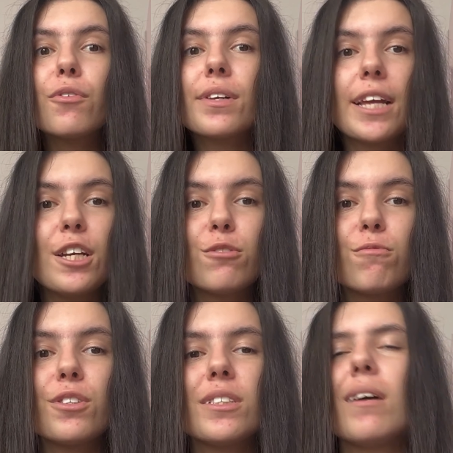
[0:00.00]
your location,
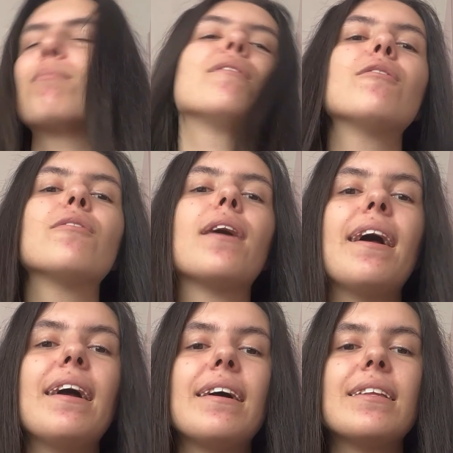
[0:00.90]
for example.
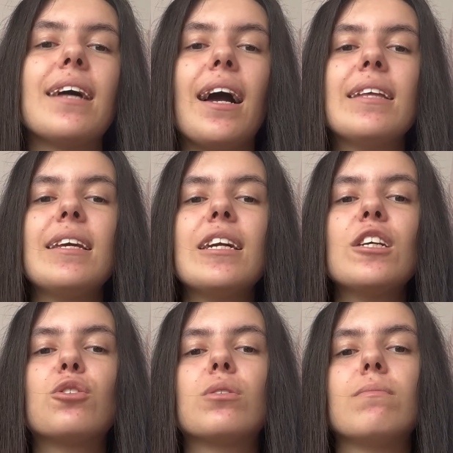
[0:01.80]
And I think
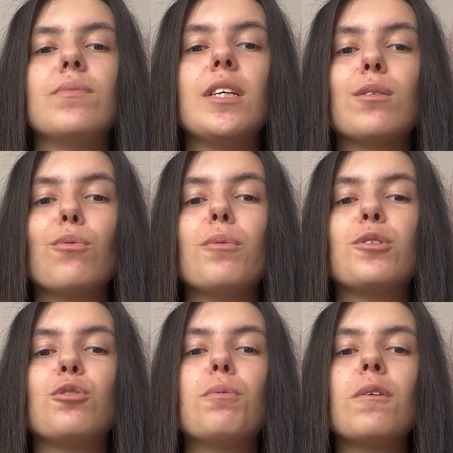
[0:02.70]
this will be
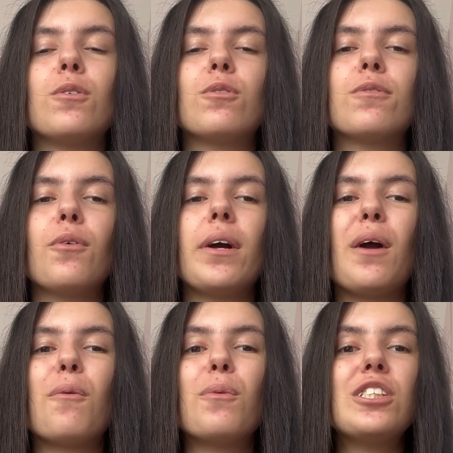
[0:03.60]
super useful, and
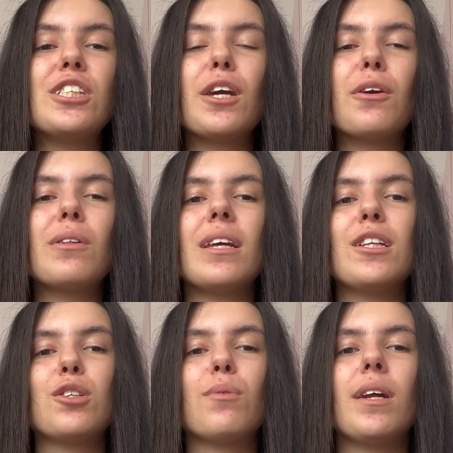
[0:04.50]
I wish they could
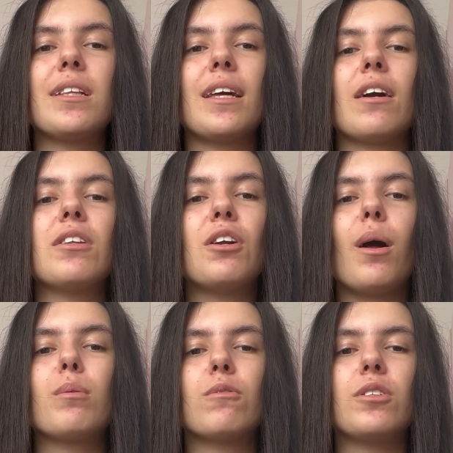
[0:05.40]
integrate like other
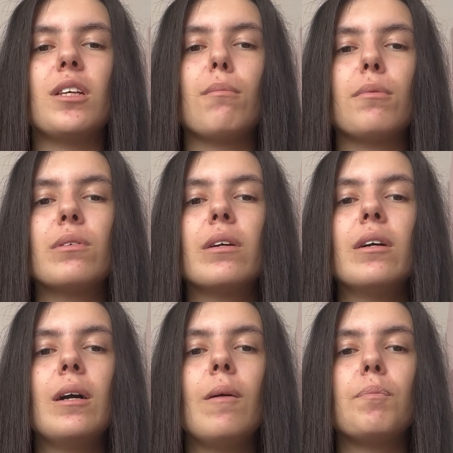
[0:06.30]
apps. For example,
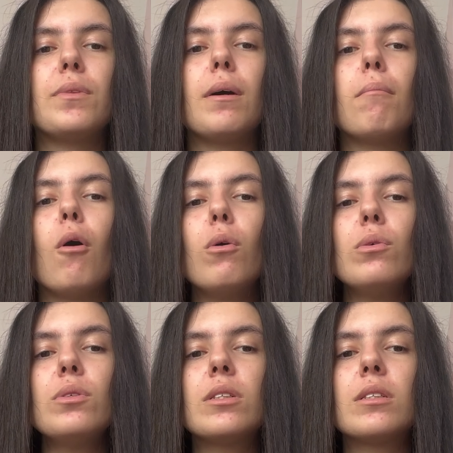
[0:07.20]
the
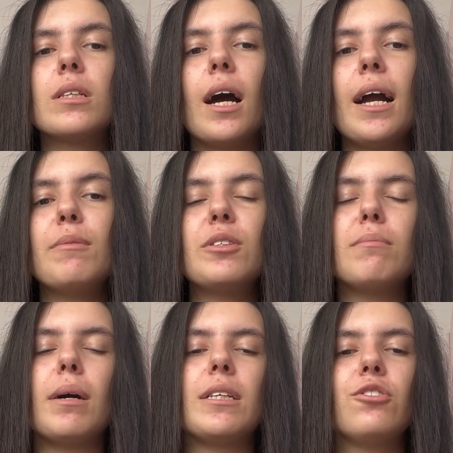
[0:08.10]
most I'm
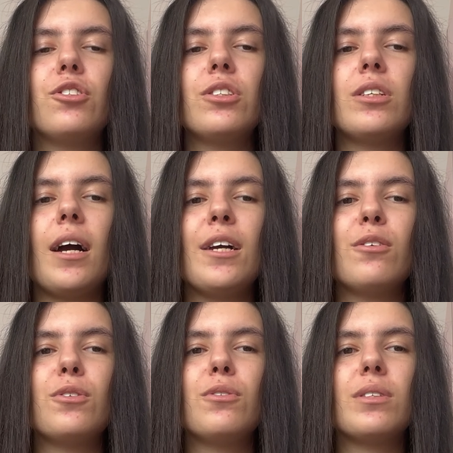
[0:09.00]
using Messenger. I
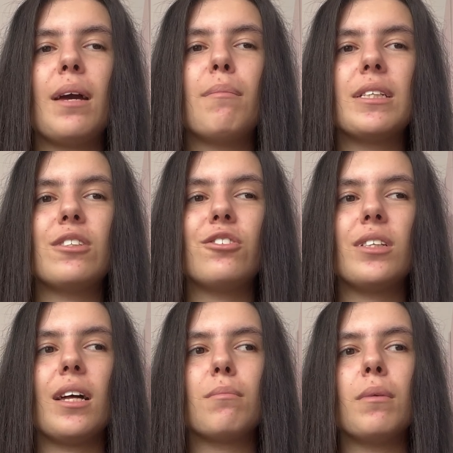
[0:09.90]
don't use iMessages
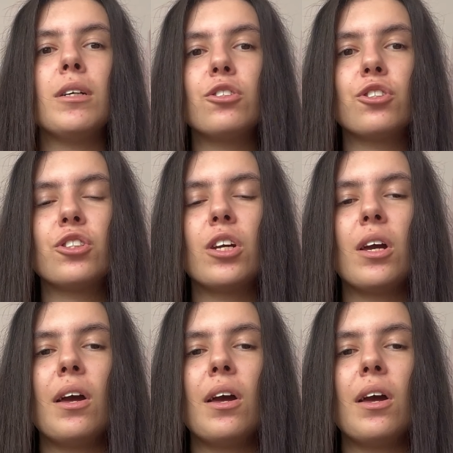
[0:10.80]
that much,